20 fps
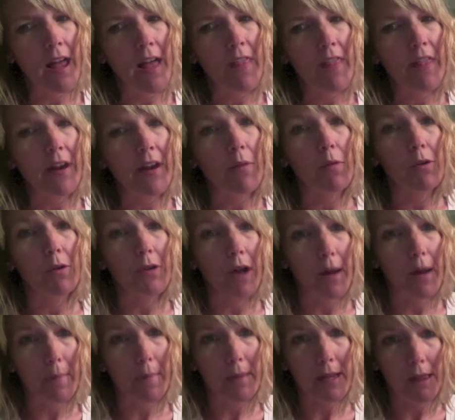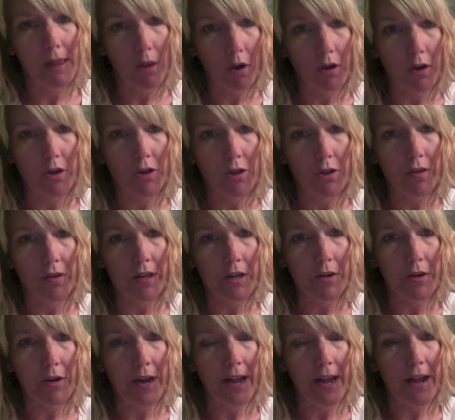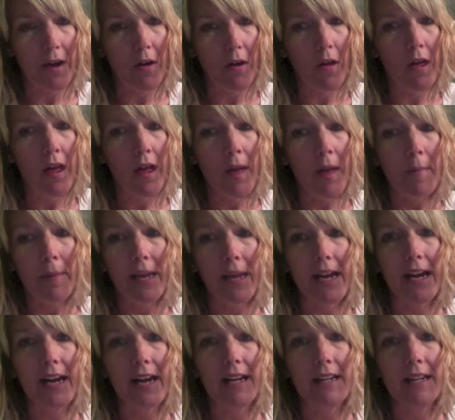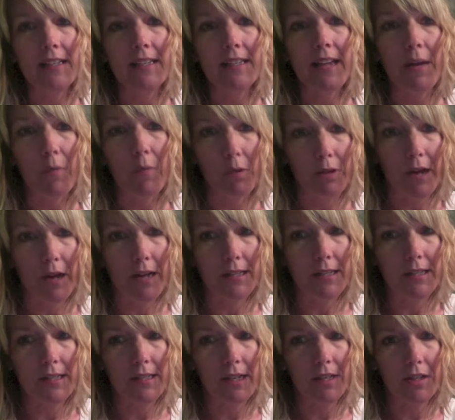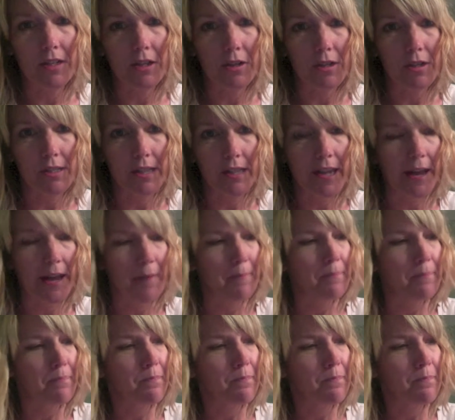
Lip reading: that it will not be larger than your nail, because it will not stick to your skin.